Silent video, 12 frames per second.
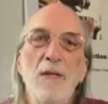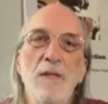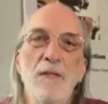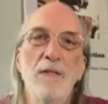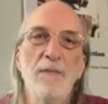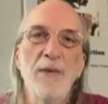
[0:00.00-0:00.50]

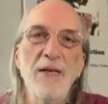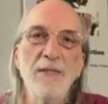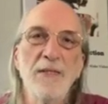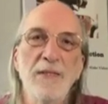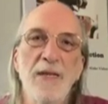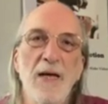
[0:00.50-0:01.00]
The
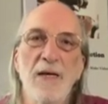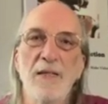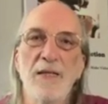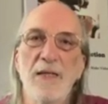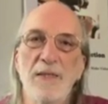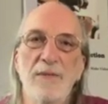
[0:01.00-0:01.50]
Hamas attack
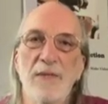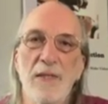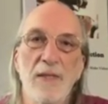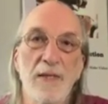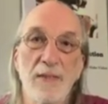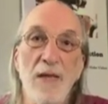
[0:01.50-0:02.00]
on Israel
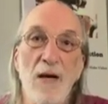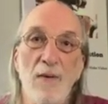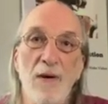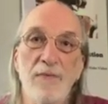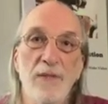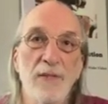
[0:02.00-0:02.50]
is,
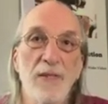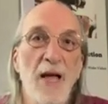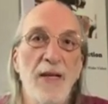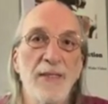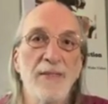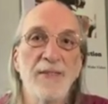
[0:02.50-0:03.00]
however,
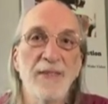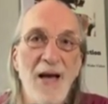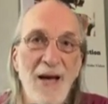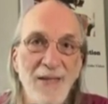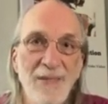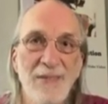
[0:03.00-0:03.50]
not
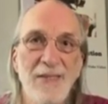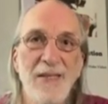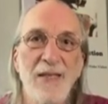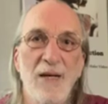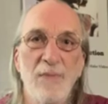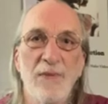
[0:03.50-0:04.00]

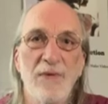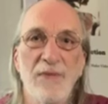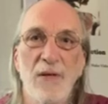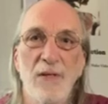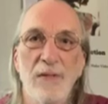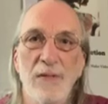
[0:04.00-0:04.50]
entirely
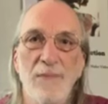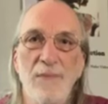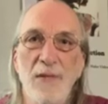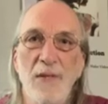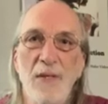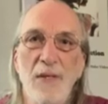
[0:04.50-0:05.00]
unprovoked.
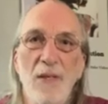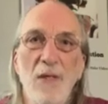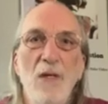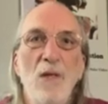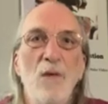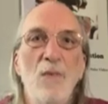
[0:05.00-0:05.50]

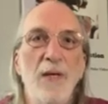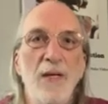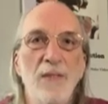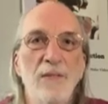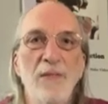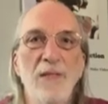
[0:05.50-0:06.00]
What
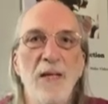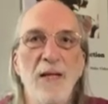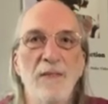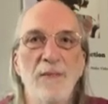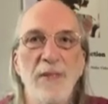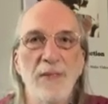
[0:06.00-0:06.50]
Israel
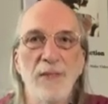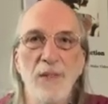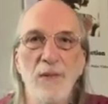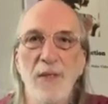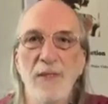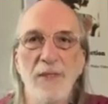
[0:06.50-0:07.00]
has been
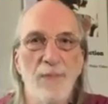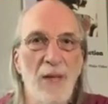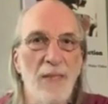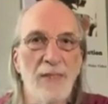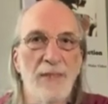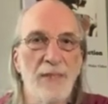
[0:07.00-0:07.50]
doing to
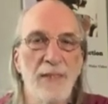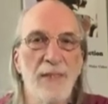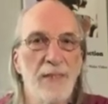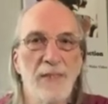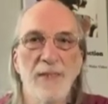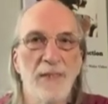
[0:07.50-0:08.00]

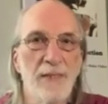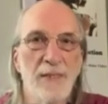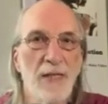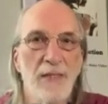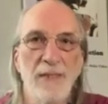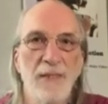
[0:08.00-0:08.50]
Palestinians since
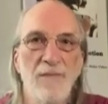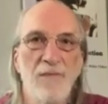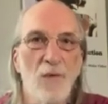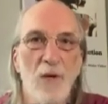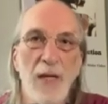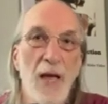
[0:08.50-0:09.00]

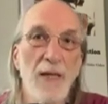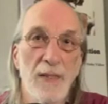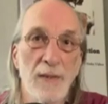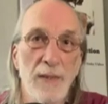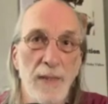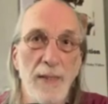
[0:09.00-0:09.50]
1948
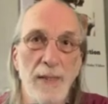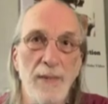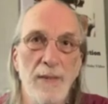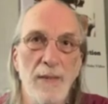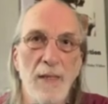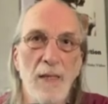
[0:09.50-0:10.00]
at
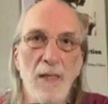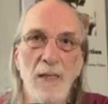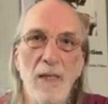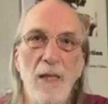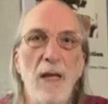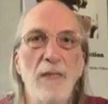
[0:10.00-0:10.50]
least
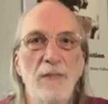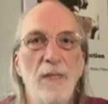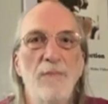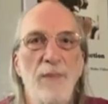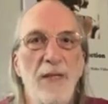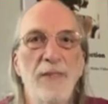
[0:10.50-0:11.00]
ends
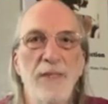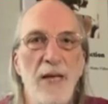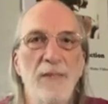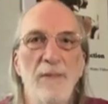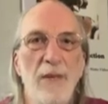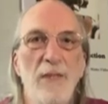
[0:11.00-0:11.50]
up being
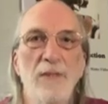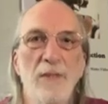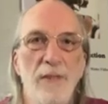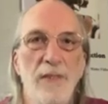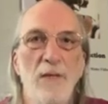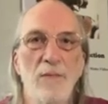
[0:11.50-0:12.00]
tantamount to
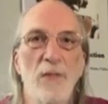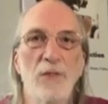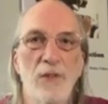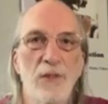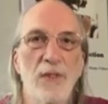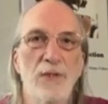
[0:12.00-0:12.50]

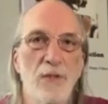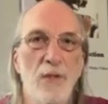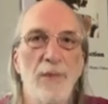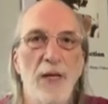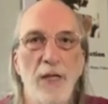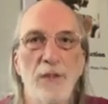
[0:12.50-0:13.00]
slow-motion
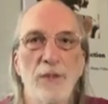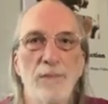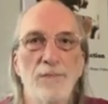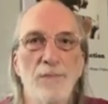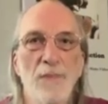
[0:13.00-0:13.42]
extermination.